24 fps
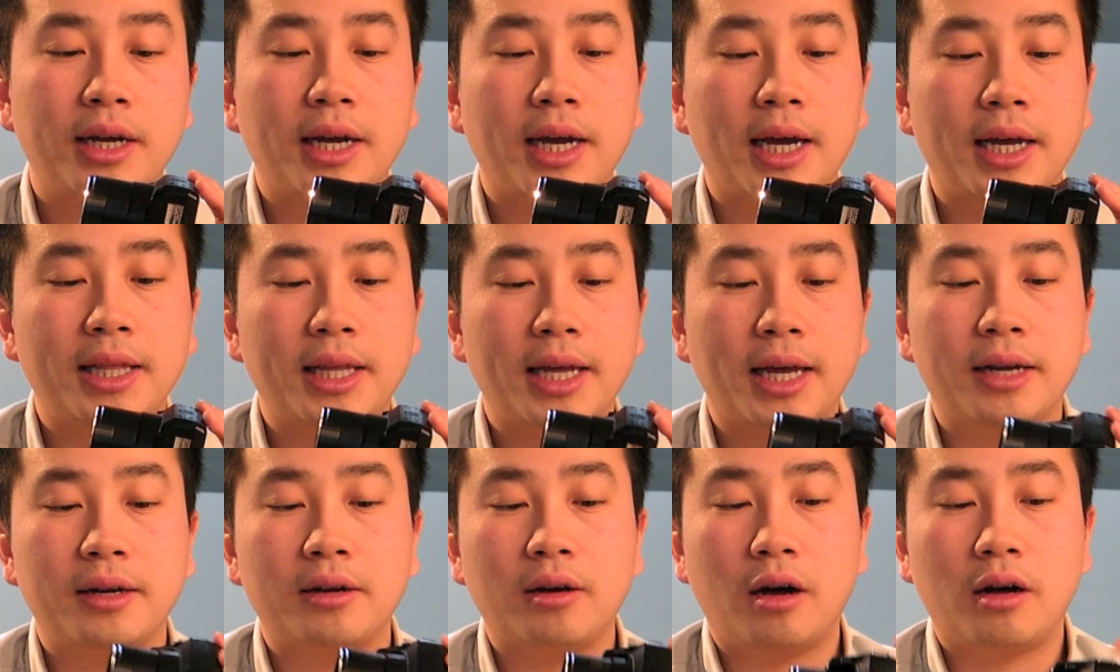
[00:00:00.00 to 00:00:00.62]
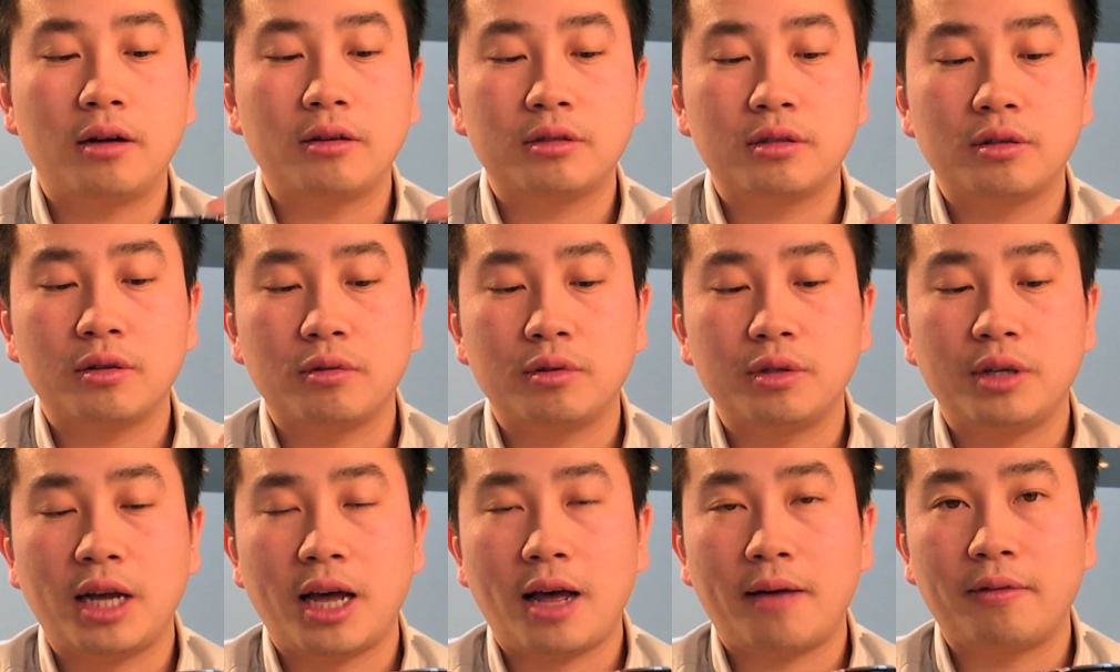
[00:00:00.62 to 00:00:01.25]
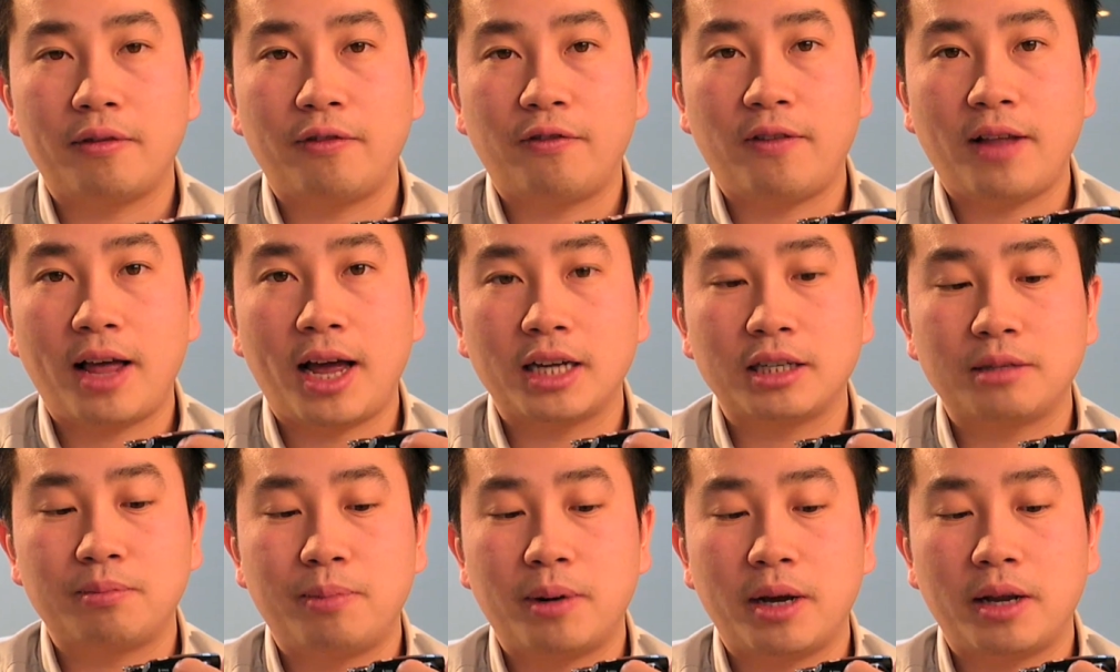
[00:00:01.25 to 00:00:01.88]
And then also you have the
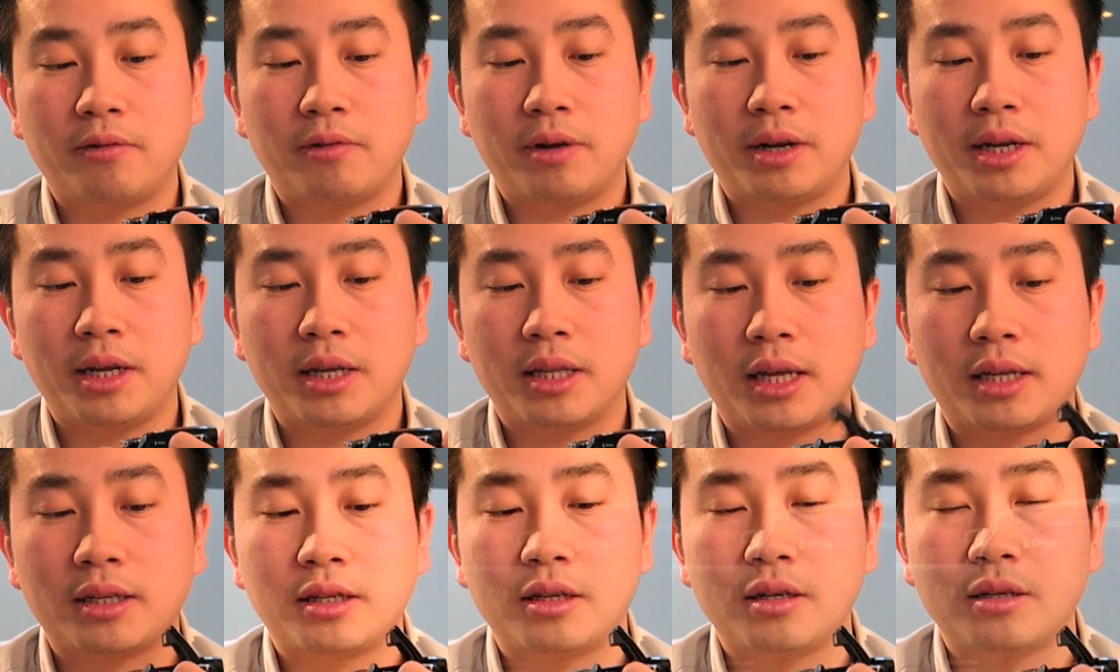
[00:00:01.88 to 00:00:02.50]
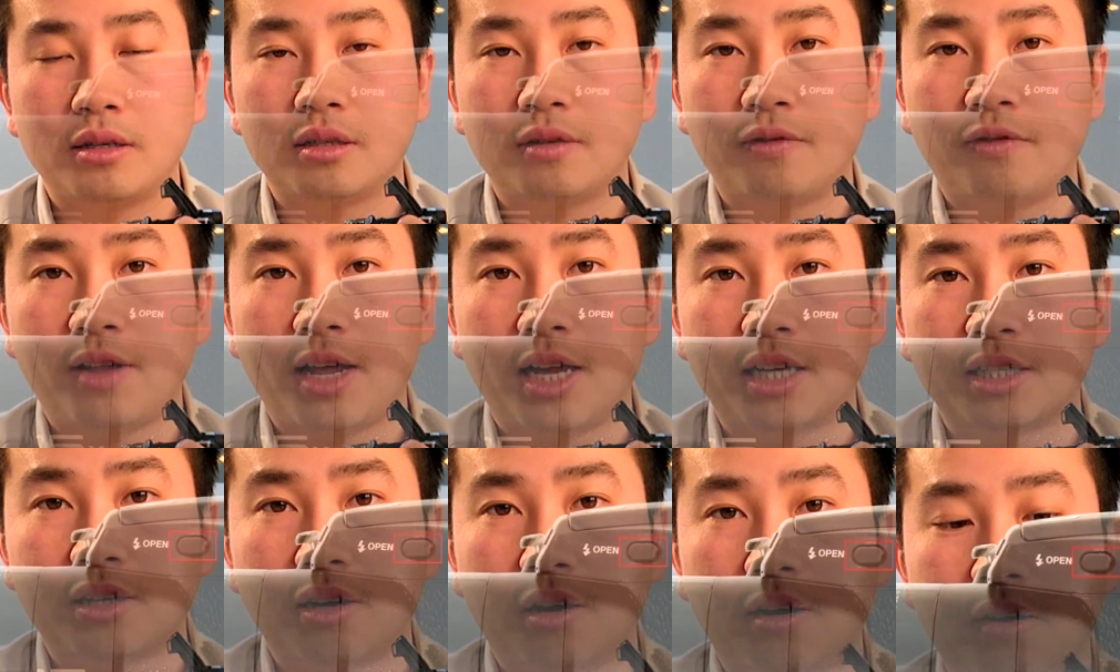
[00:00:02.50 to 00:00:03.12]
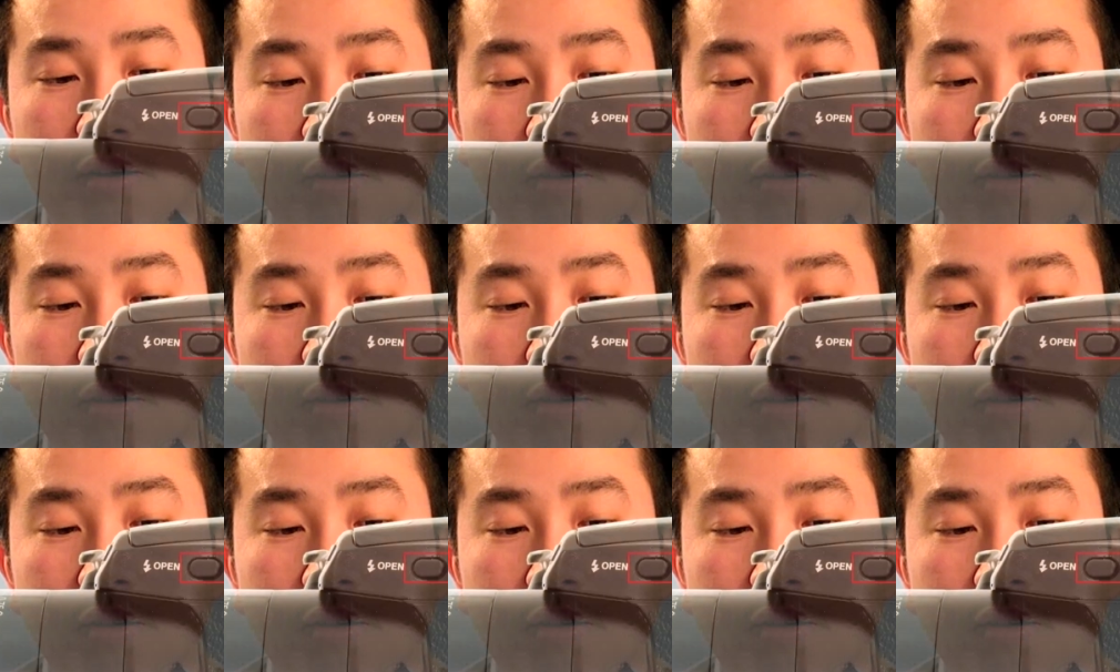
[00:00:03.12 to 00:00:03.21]
flash button right here that turns the flash on